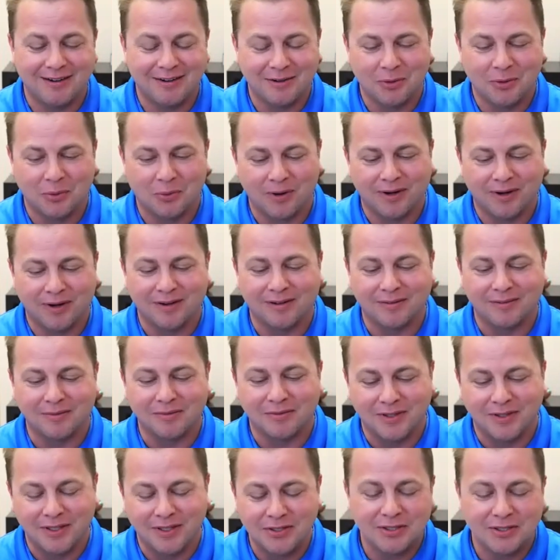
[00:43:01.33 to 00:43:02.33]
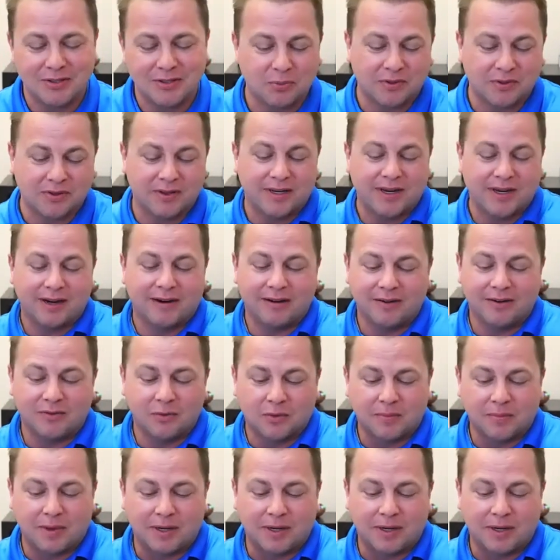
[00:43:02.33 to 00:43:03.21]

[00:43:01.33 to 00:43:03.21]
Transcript: to where, this is where the area where